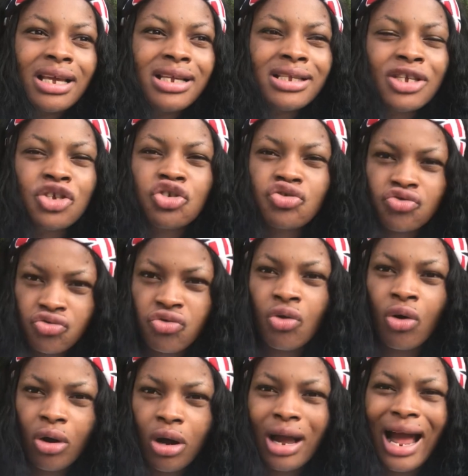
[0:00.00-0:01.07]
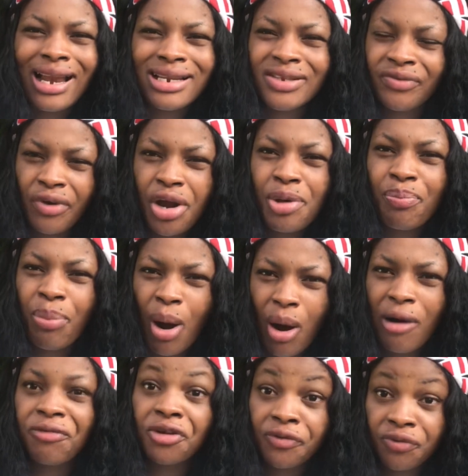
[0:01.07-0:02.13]
is strong and it's very
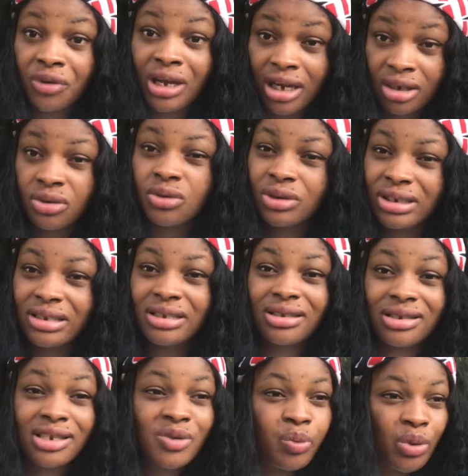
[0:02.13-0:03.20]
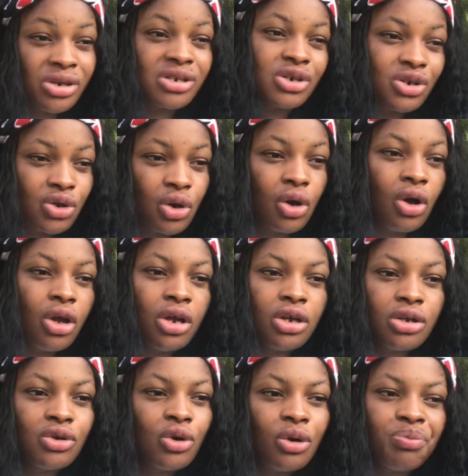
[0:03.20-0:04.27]
powerful if you can do this procedure.
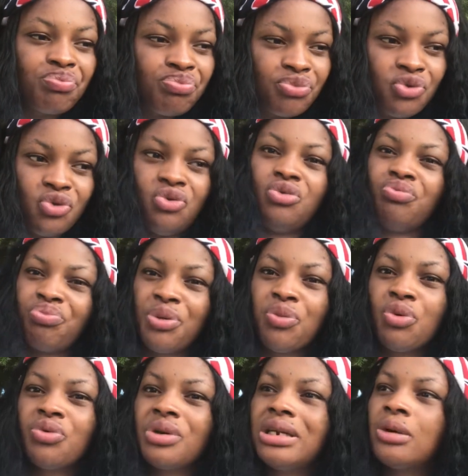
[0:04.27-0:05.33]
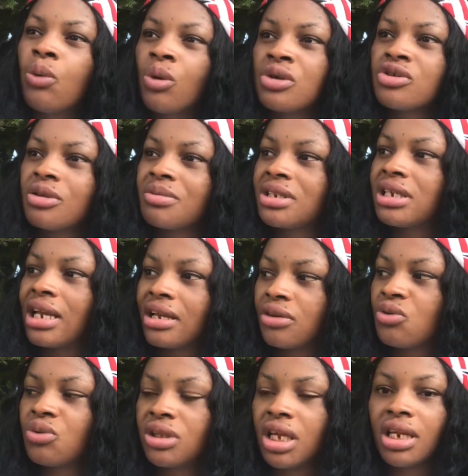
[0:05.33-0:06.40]
People really want something that
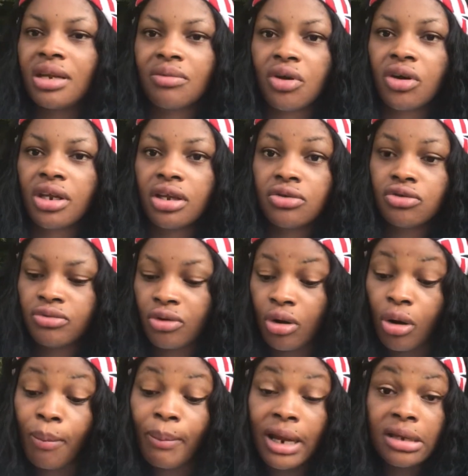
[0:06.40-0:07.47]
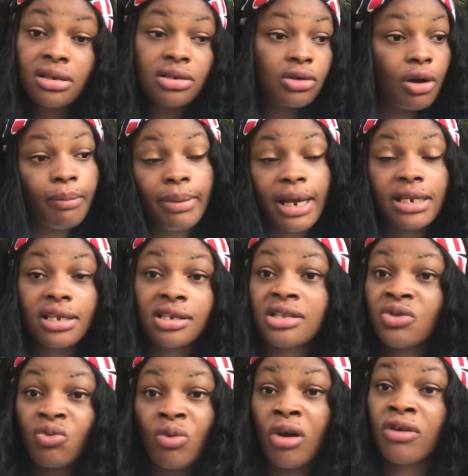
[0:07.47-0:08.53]
you tell them that, okay, combine this,
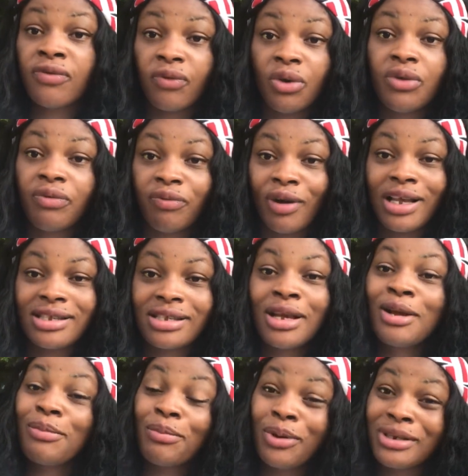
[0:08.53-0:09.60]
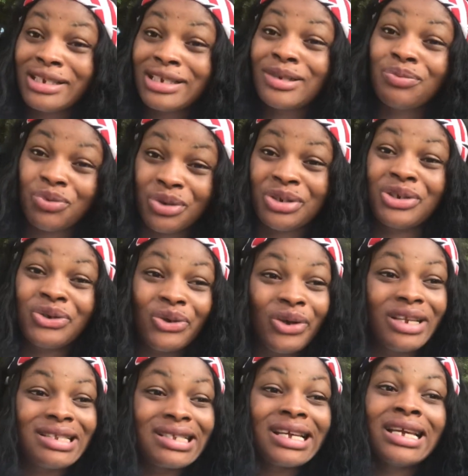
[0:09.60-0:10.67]
it works for you fast. But this procedure
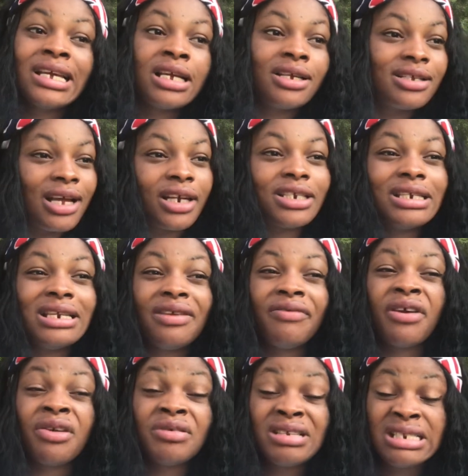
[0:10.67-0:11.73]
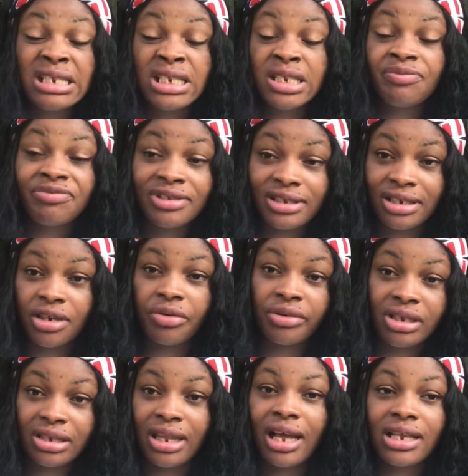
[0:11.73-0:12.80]
is actually a very deep
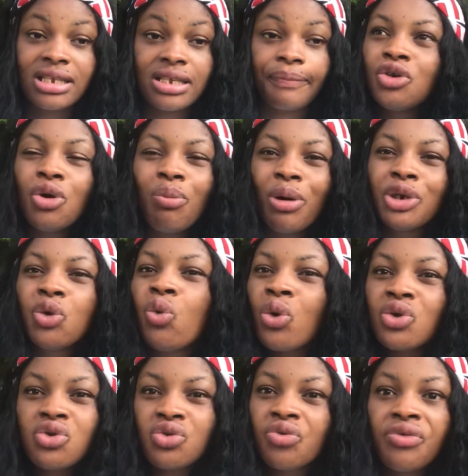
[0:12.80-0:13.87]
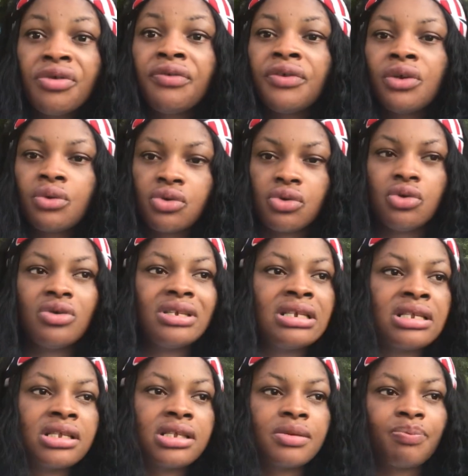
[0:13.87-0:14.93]
secret that nobody wants to reveal to you.
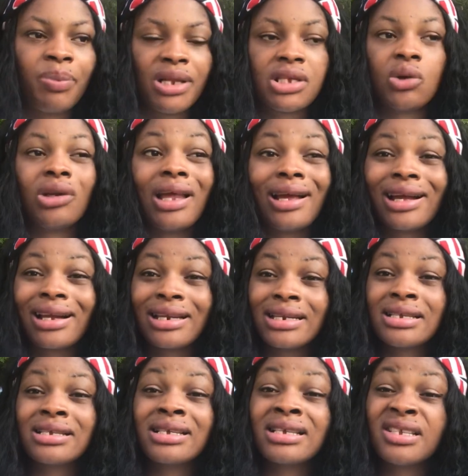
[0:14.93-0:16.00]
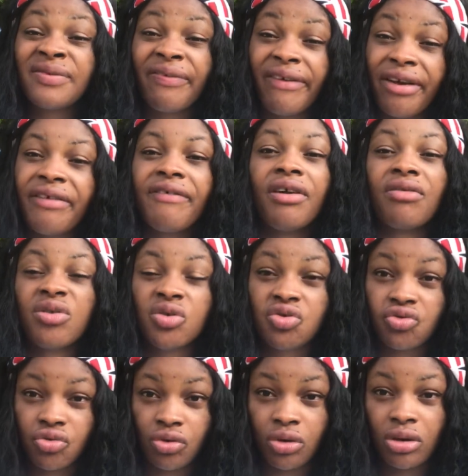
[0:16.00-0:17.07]
This particular cleansing is very, very
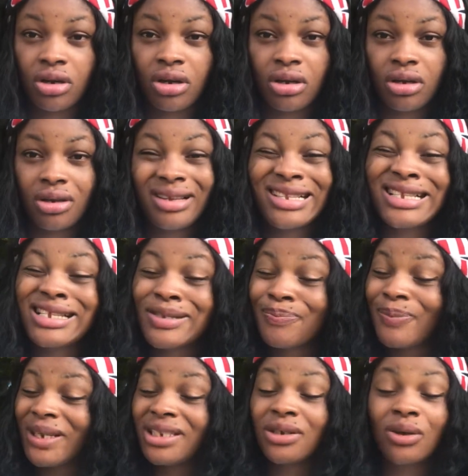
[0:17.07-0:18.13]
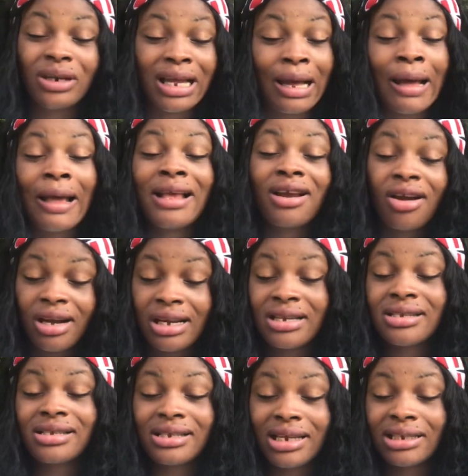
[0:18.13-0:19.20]
strong. This particular
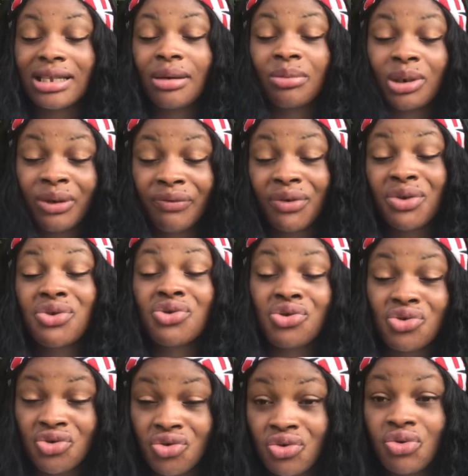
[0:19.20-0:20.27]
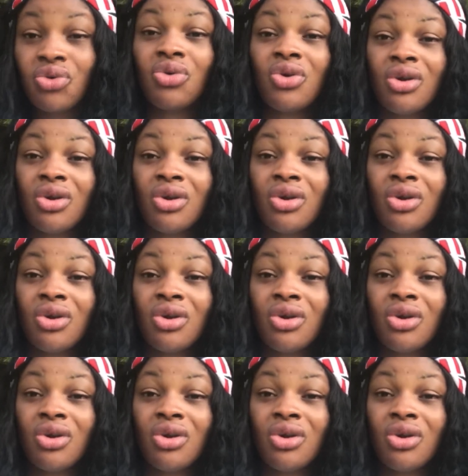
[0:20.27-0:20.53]
cleansing that I'm giving to you